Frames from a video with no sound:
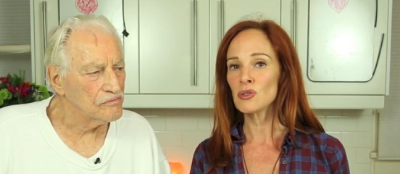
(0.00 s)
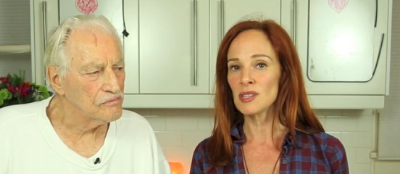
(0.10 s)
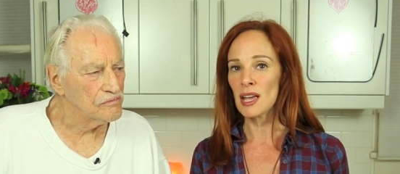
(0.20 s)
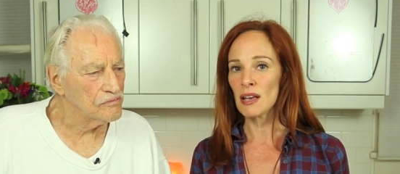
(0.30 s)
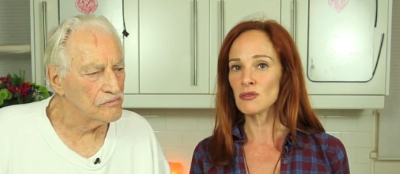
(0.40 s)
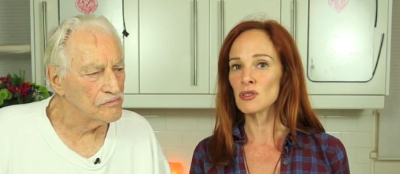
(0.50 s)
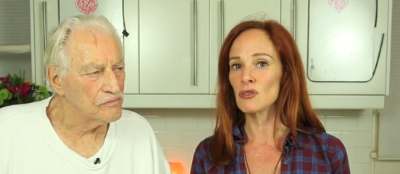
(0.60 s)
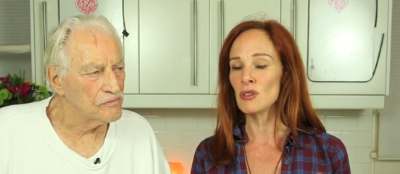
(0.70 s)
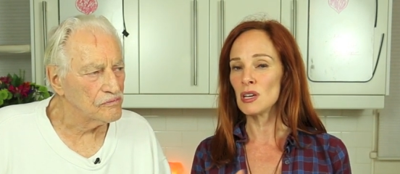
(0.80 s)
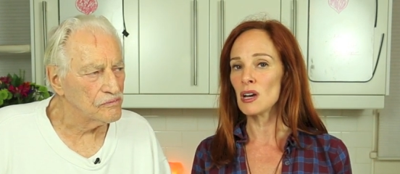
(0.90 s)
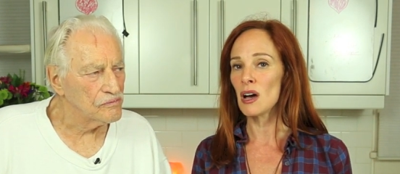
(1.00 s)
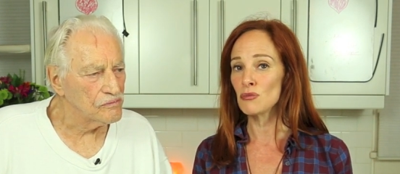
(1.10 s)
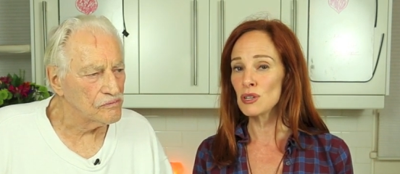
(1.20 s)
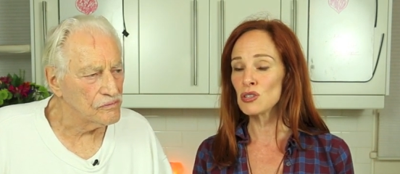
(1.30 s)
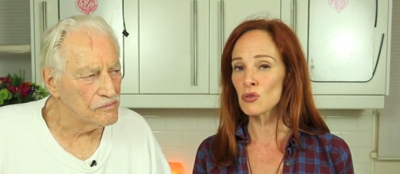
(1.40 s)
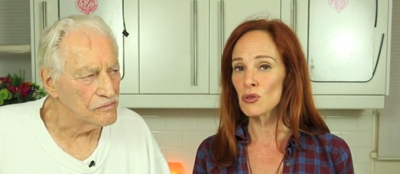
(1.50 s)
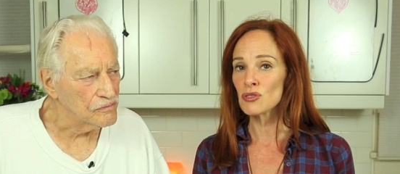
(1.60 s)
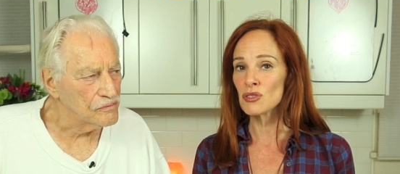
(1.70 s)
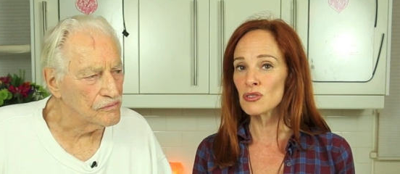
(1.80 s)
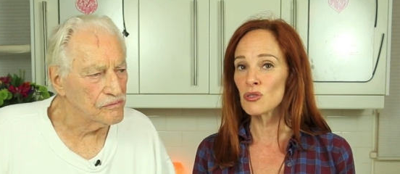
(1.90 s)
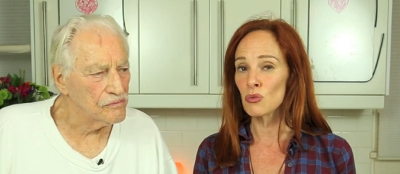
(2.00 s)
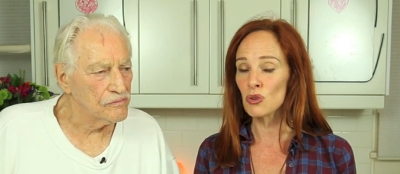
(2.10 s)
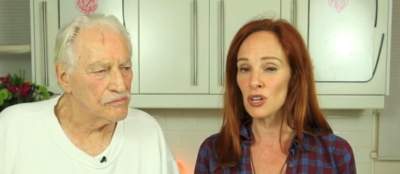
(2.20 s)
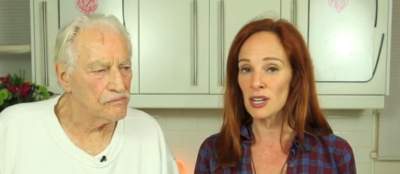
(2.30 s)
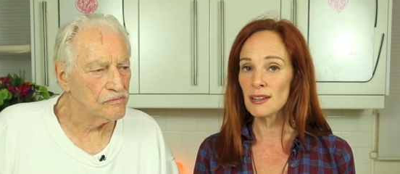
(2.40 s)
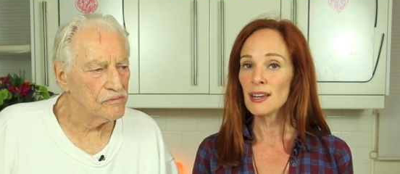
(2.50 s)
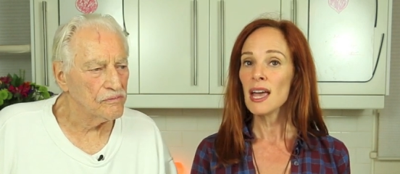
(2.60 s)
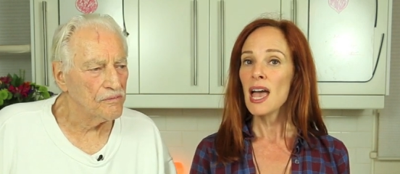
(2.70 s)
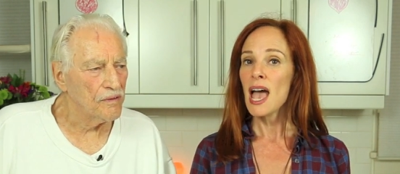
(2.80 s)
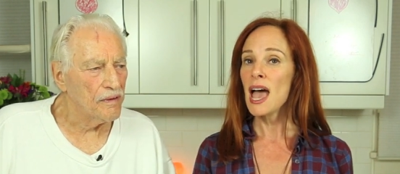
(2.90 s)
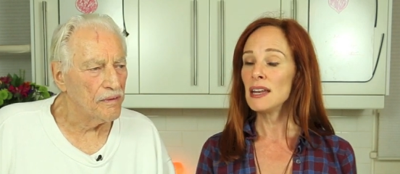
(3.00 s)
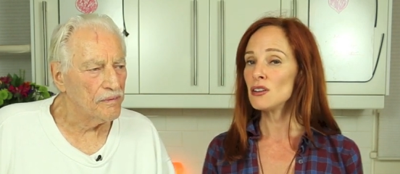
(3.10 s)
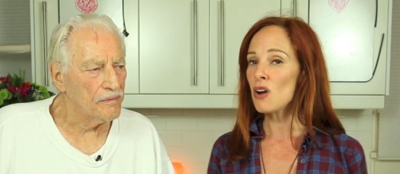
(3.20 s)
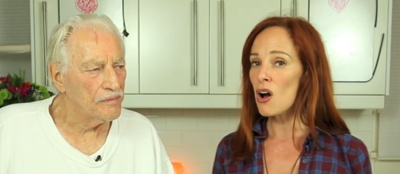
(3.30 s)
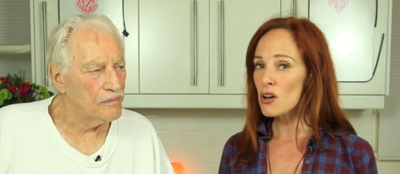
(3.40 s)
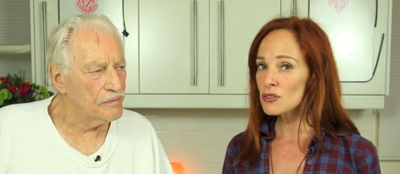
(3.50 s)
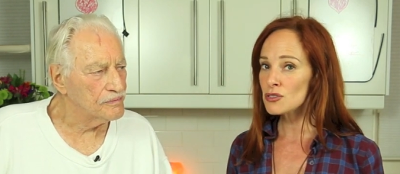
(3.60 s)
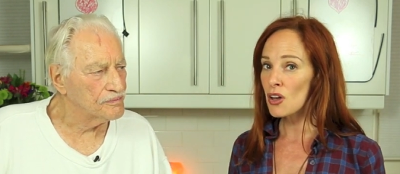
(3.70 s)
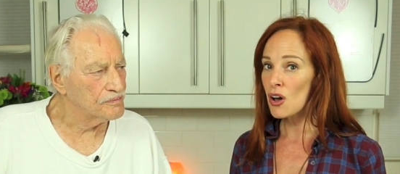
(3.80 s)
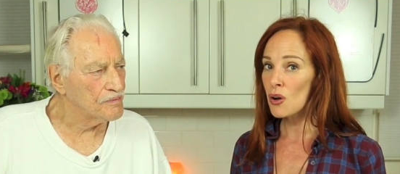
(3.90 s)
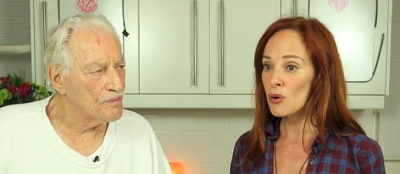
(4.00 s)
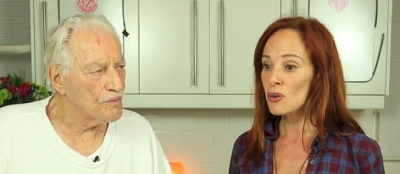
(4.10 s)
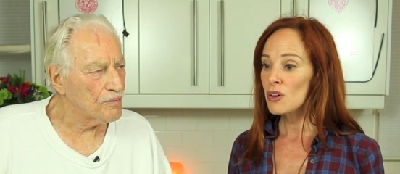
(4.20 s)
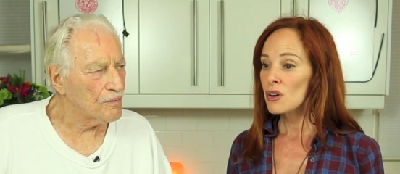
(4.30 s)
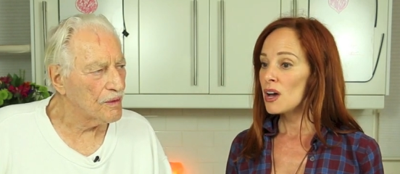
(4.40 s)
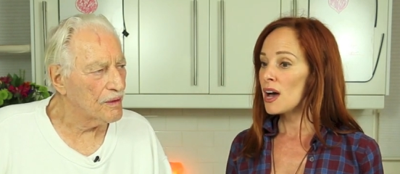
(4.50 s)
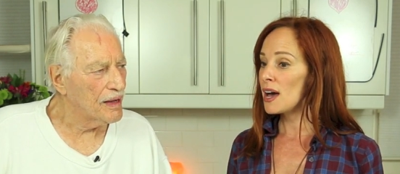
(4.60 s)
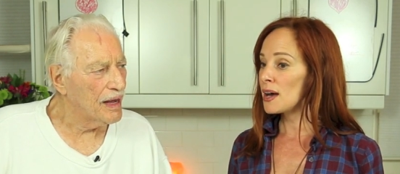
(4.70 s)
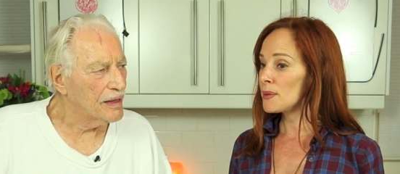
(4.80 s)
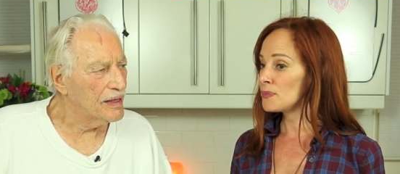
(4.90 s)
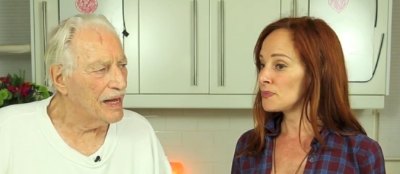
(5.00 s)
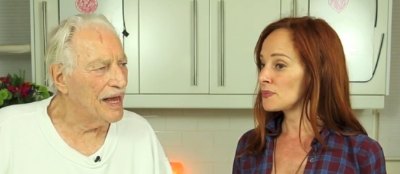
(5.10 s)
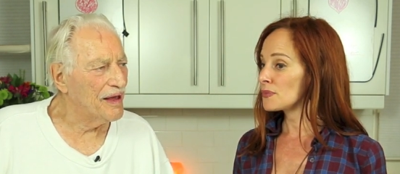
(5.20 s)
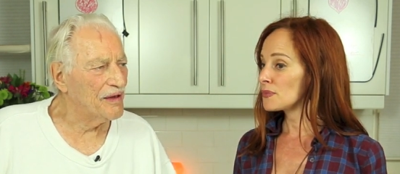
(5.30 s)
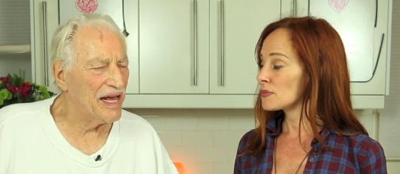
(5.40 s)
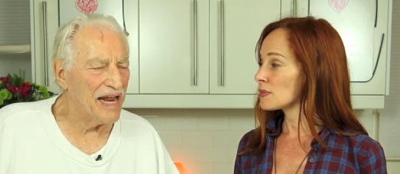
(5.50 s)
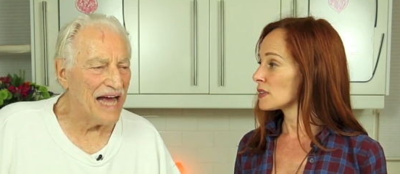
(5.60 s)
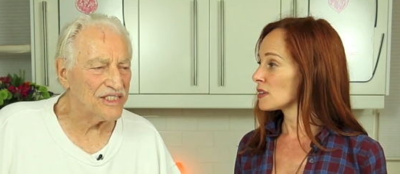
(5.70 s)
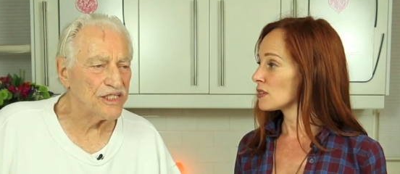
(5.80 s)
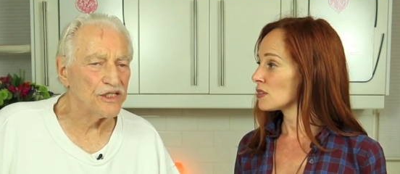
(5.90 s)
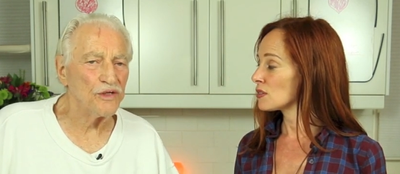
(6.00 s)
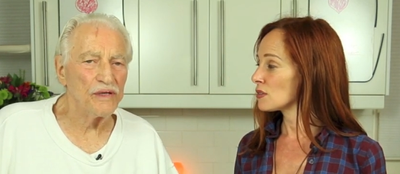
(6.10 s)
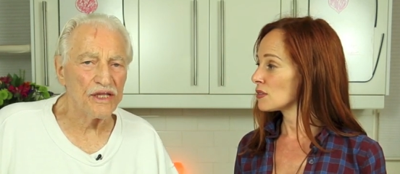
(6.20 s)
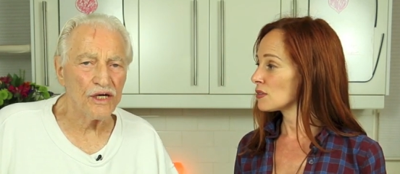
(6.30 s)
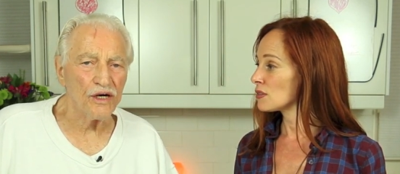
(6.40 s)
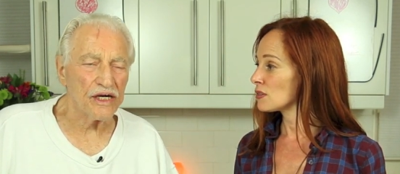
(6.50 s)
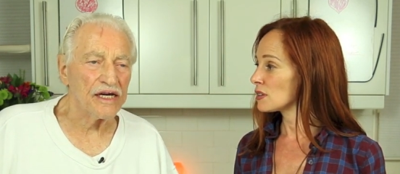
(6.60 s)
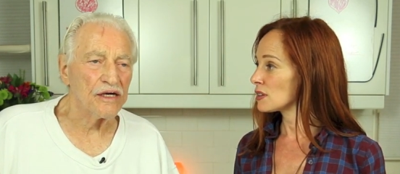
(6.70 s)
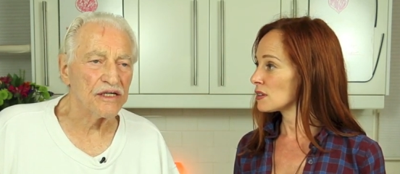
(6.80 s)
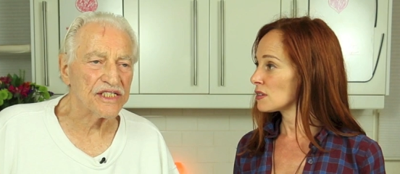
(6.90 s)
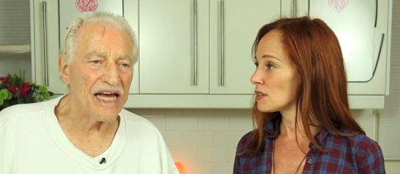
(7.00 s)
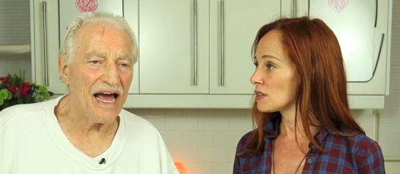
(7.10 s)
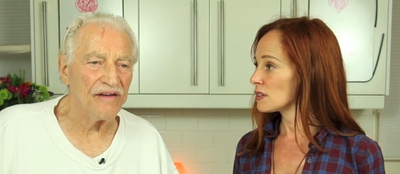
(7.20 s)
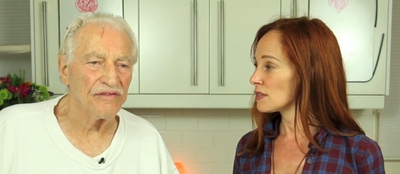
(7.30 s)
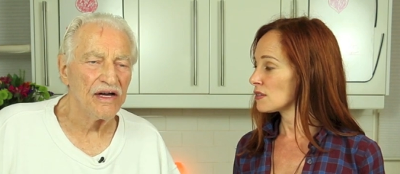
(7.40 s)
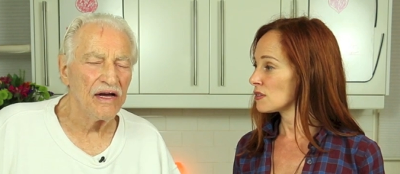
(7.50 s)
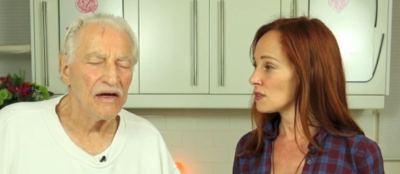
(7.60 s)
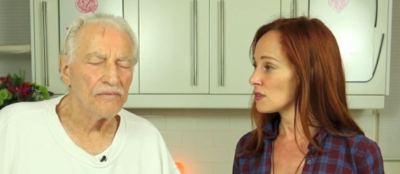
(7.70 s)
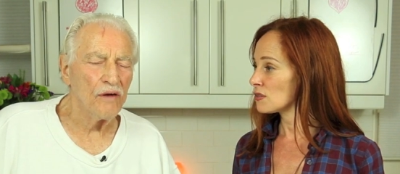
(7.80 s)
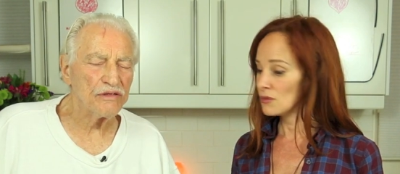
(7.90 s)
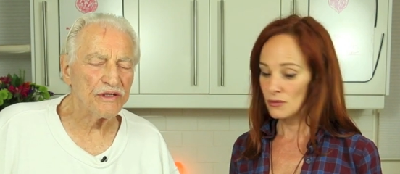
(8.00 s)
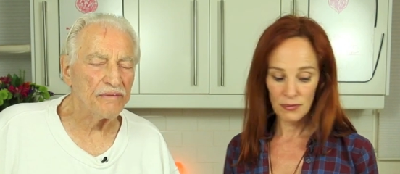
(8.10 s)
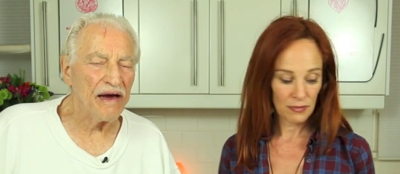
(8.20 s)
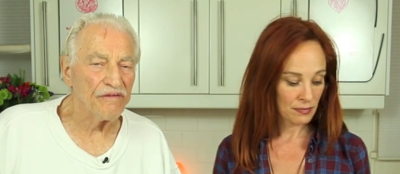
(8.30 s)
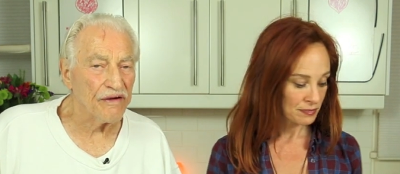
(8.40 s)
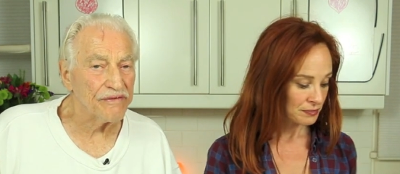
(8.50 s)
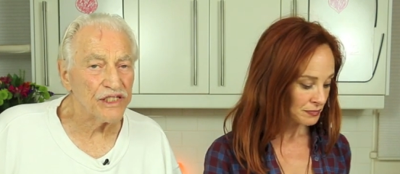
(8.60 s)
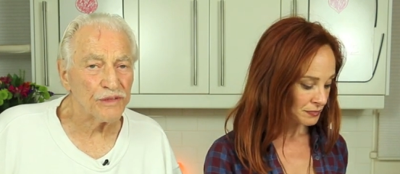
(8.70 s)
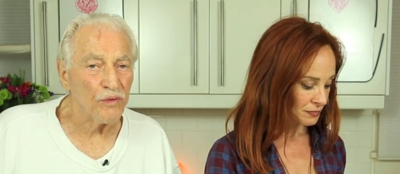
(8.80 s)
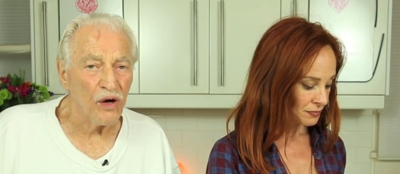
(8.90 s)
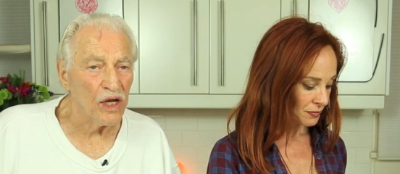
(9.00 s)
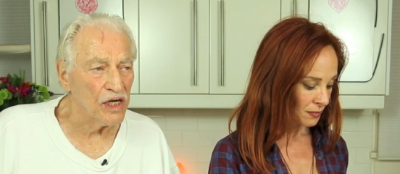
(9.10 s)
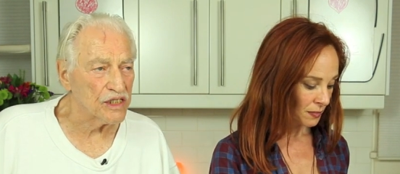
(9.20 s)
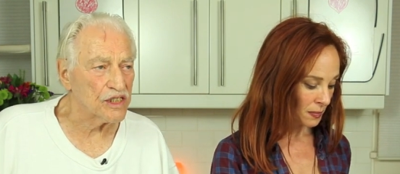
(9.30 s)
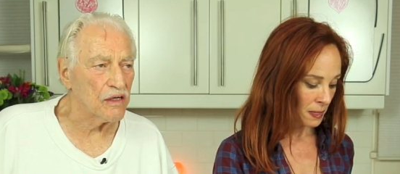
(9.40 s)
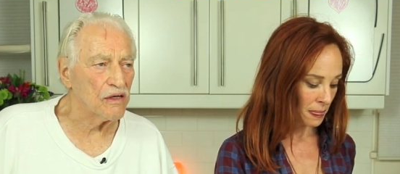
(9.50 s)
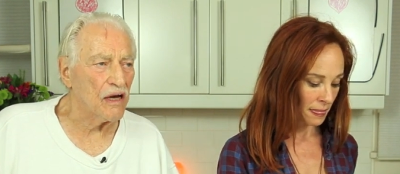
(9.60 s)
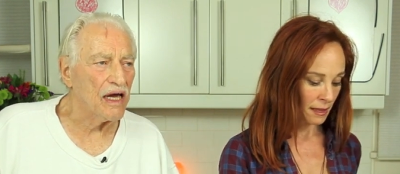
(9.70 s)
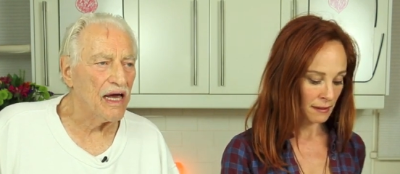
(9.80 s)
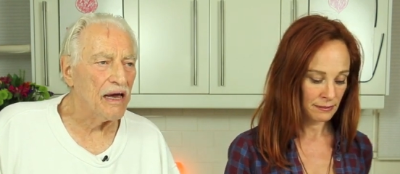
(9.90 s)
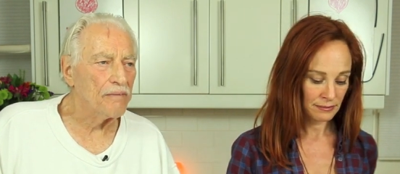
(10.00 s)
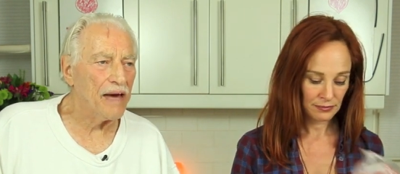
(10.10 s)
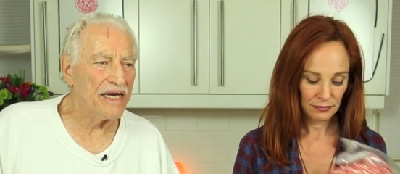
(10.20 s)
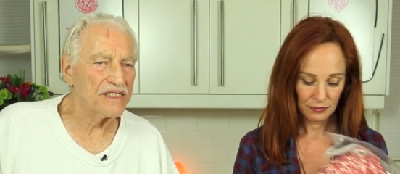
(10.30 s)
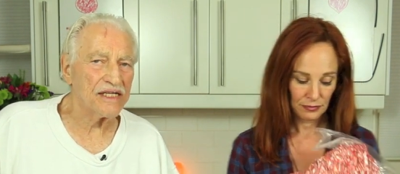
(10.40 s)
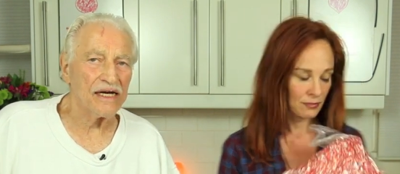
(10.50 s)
Speaker 1: saves the uh, resources, the wood, and it also. Um, it, it
Speaker 2: has to do with cooking because they have most of them have very small huts, based